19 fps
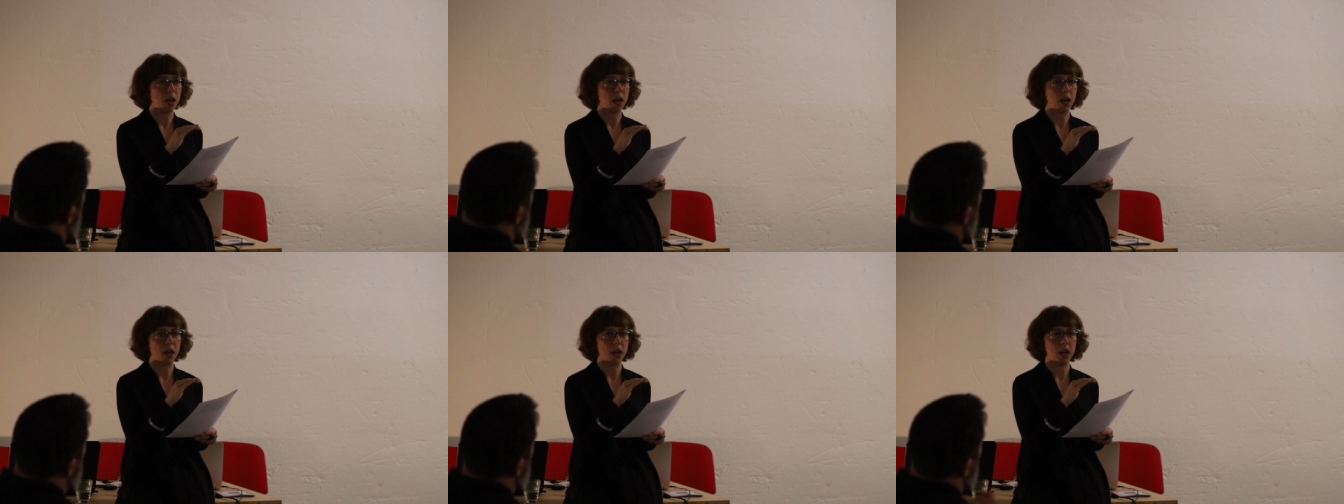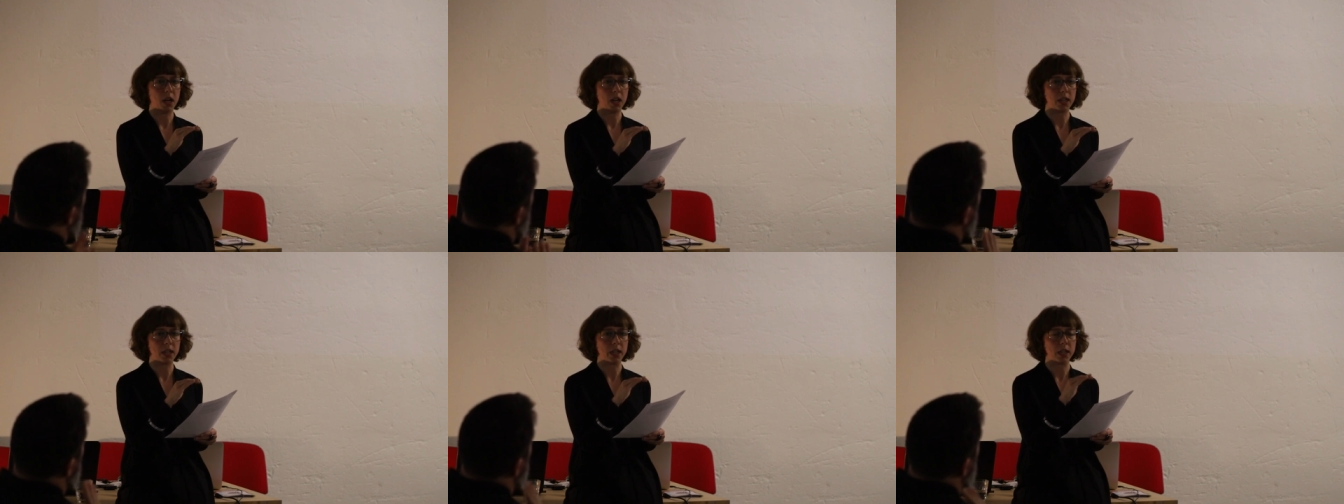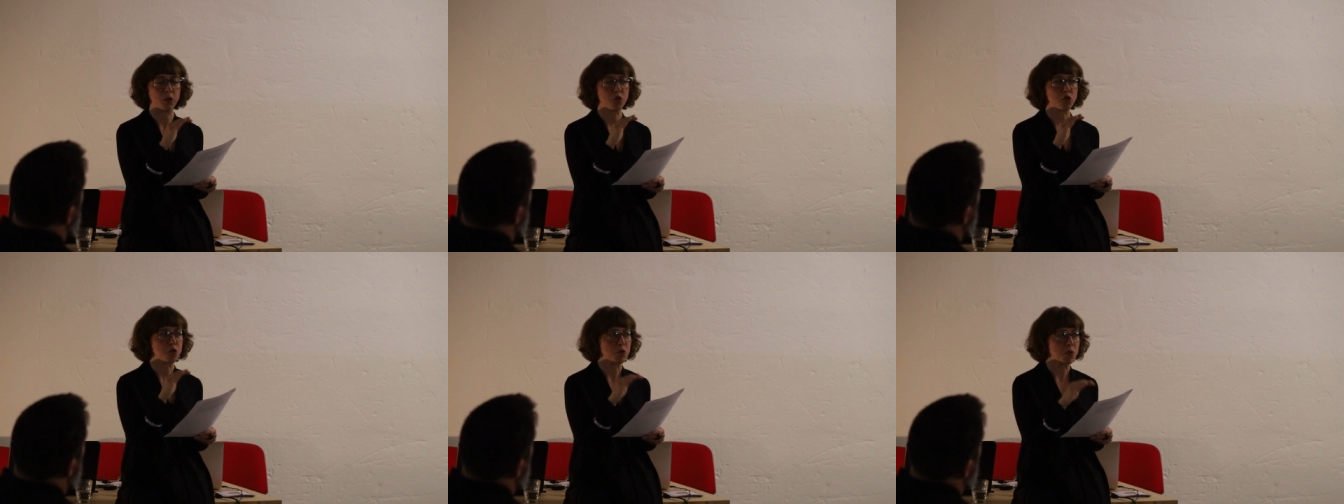uh,
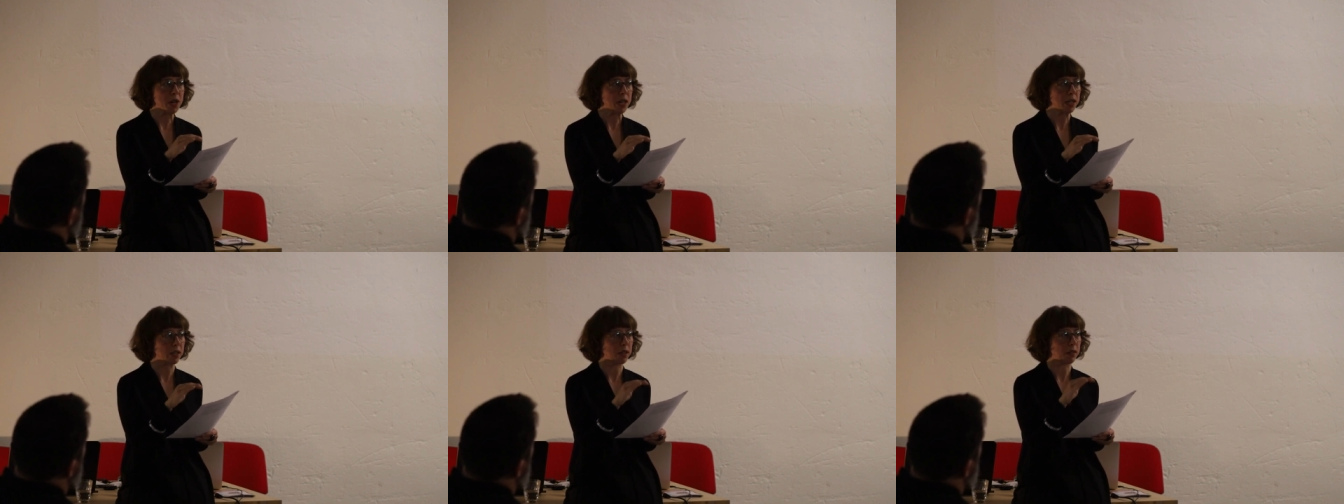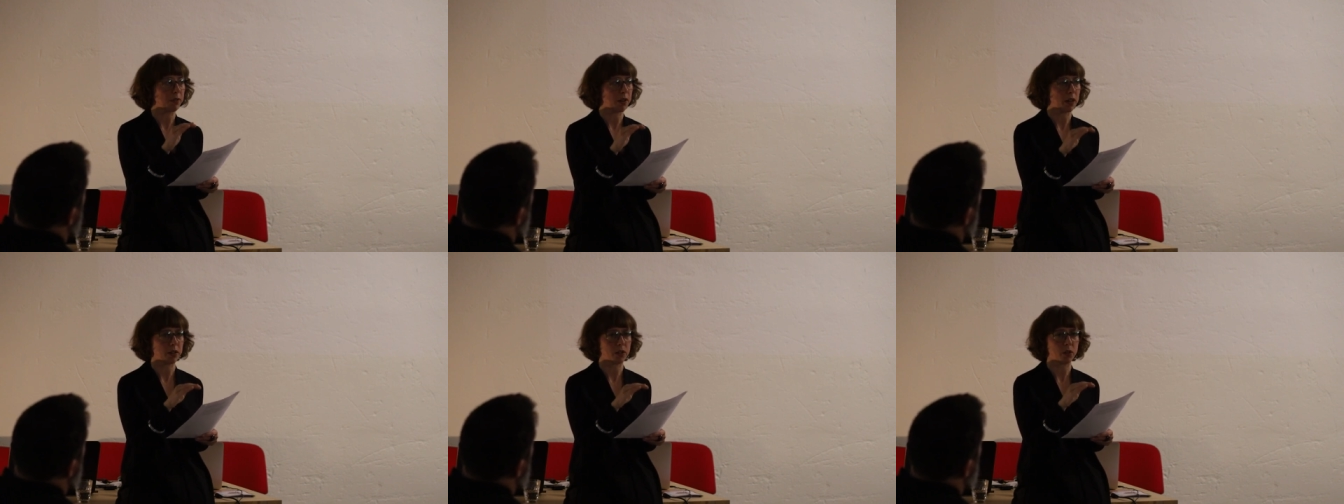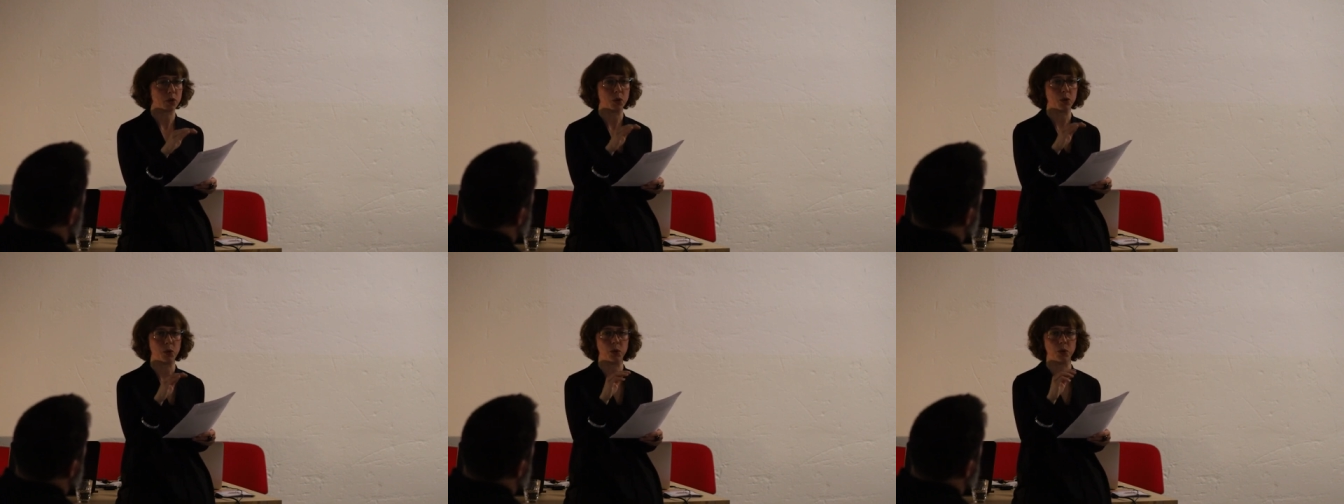increase of art
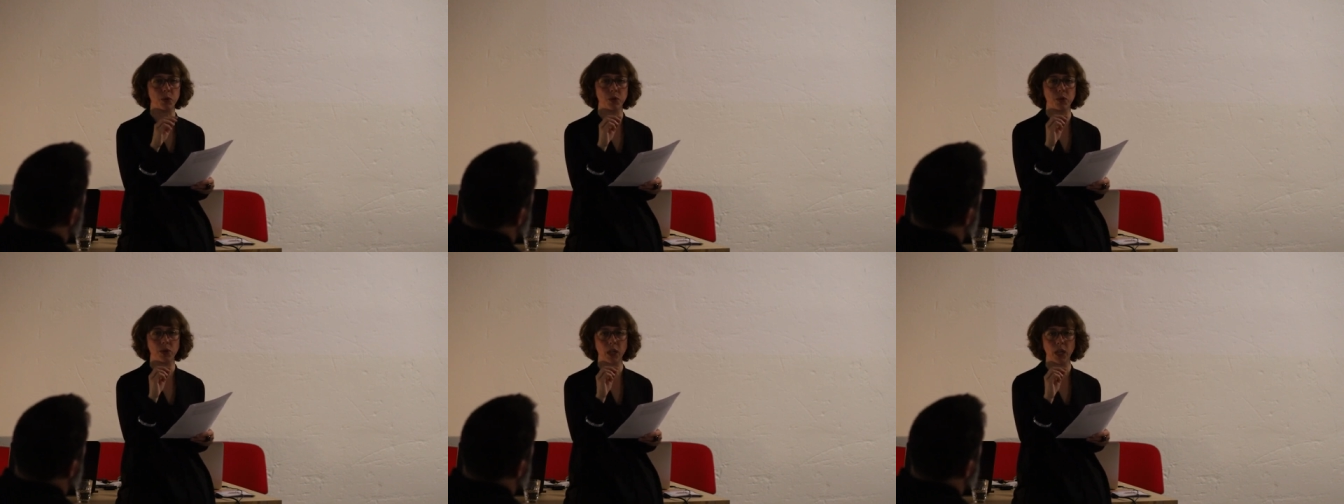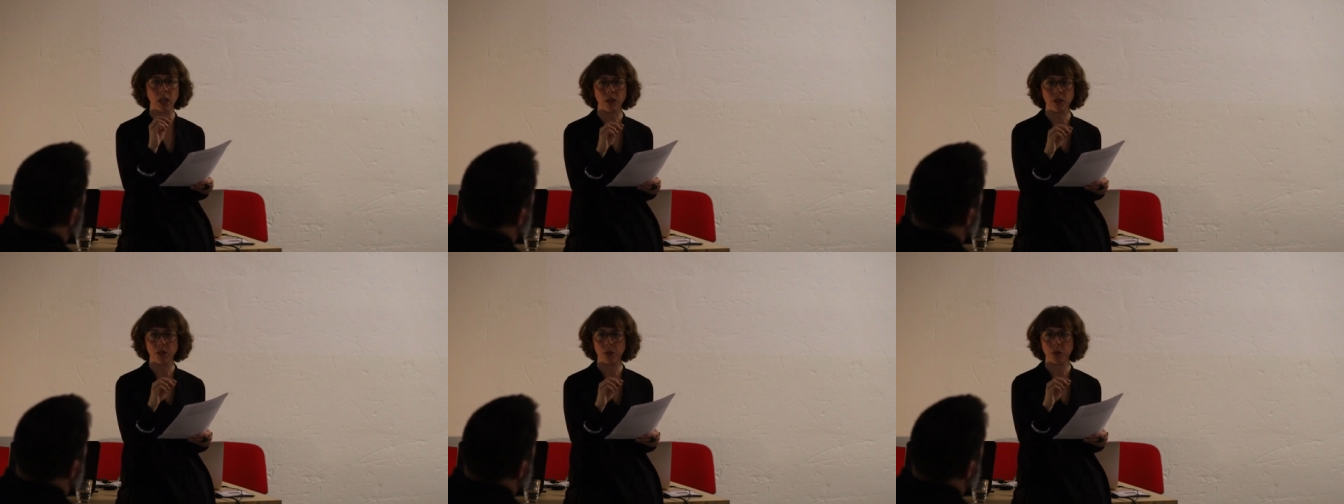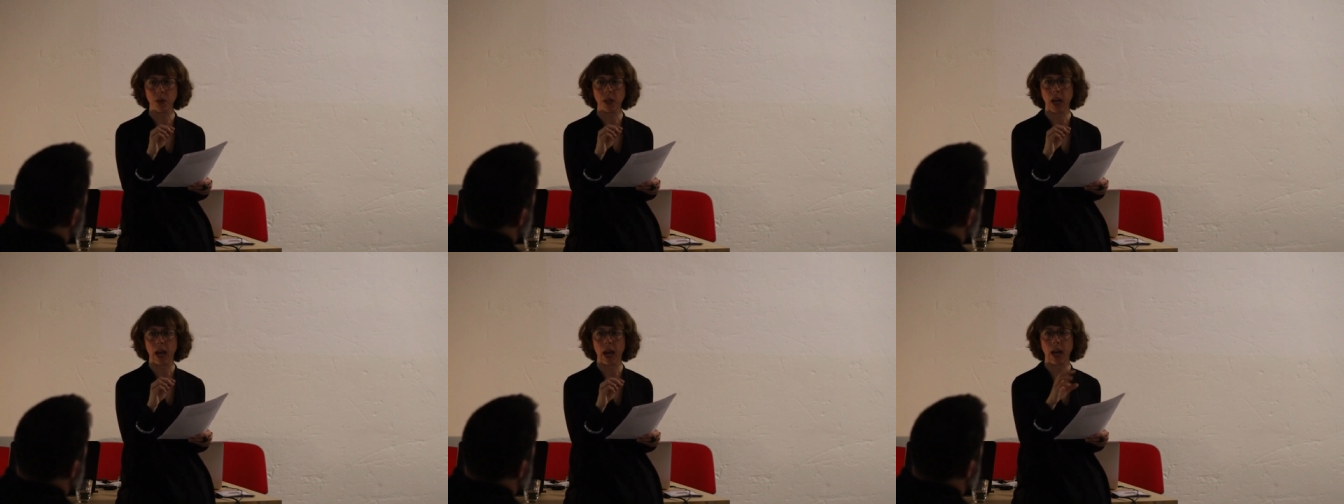schools in
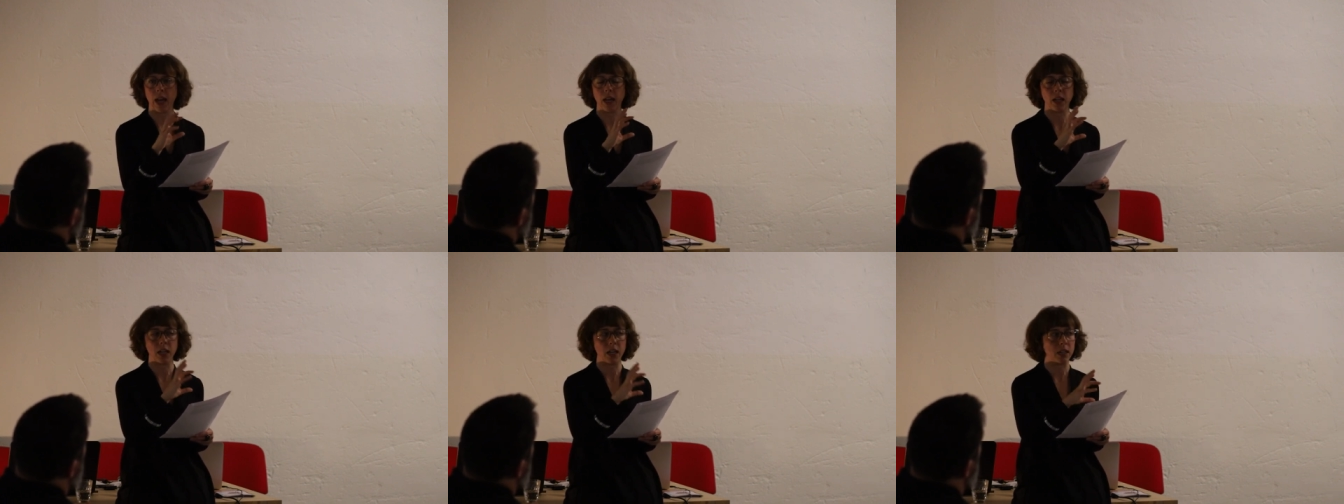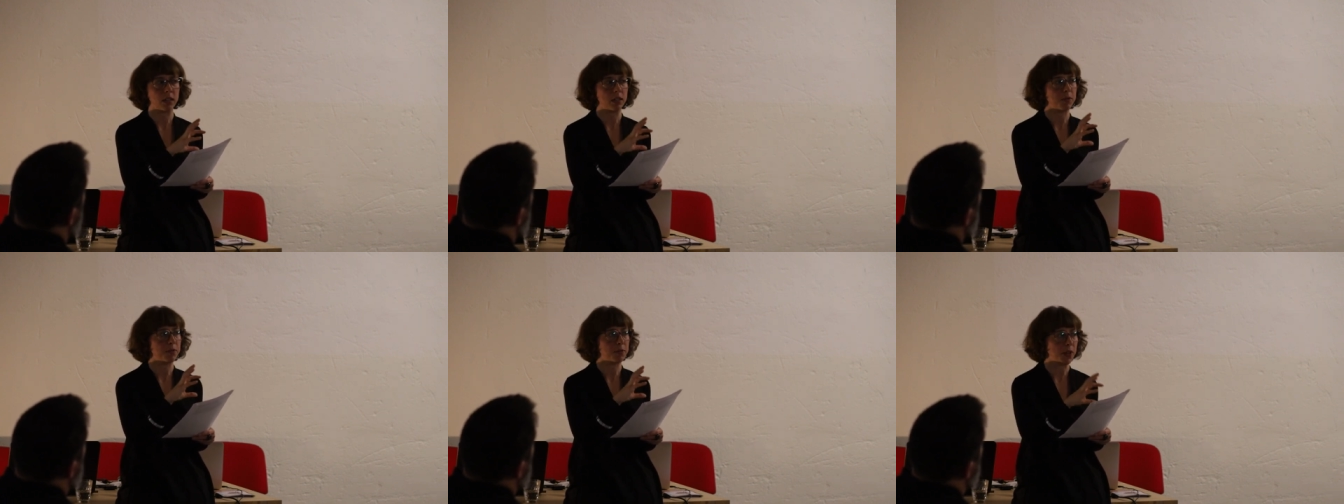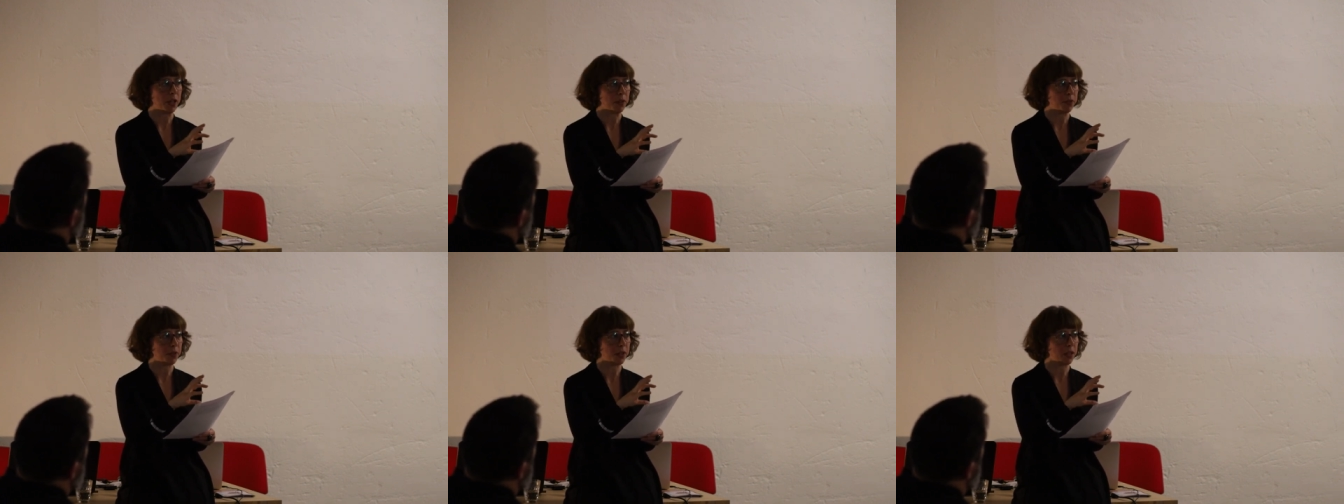UK in the
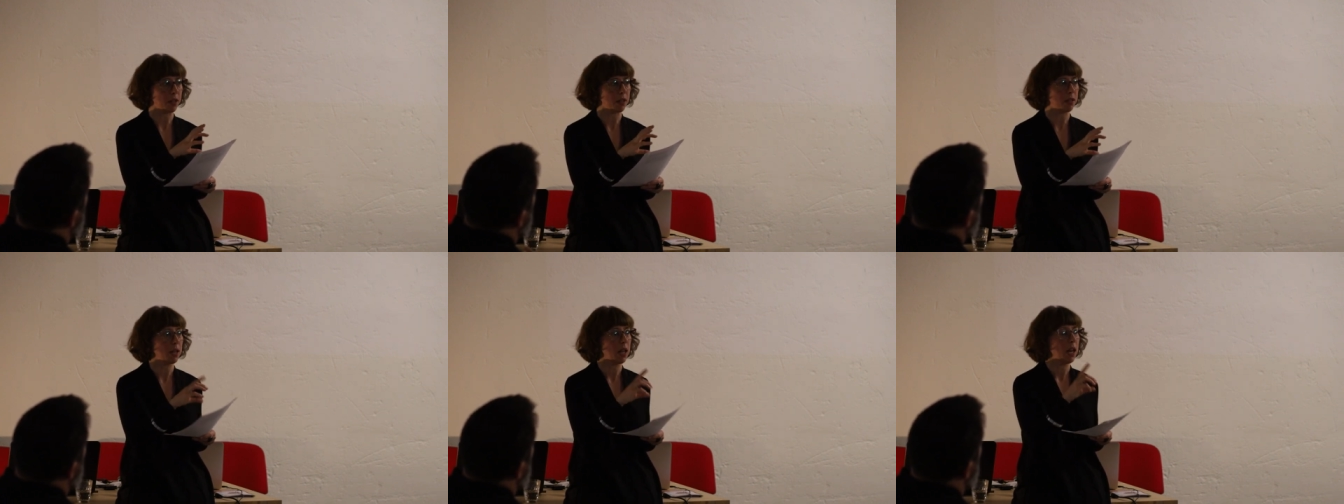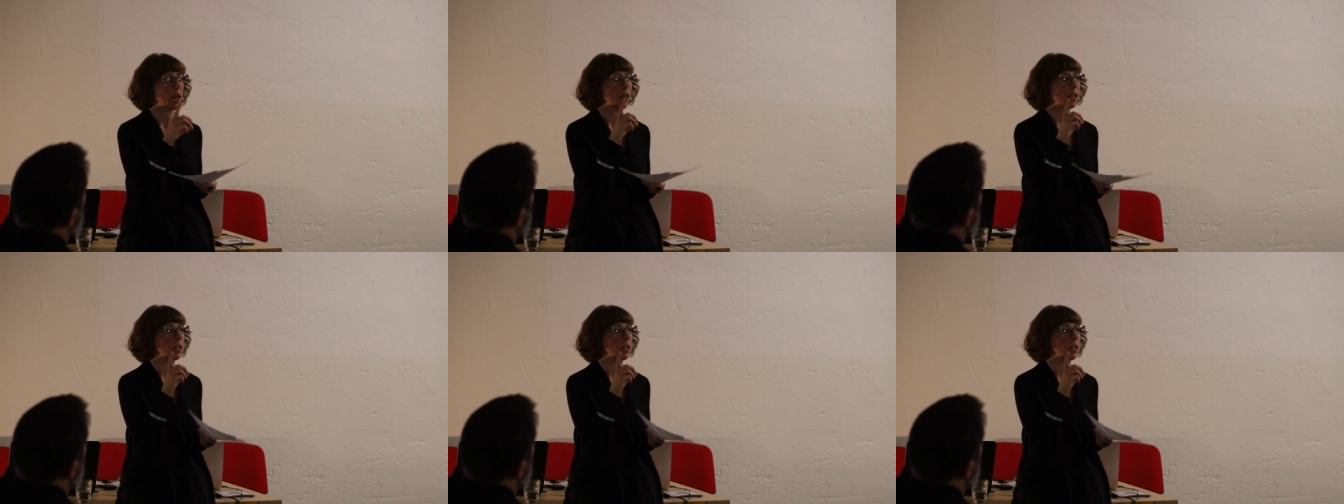50s.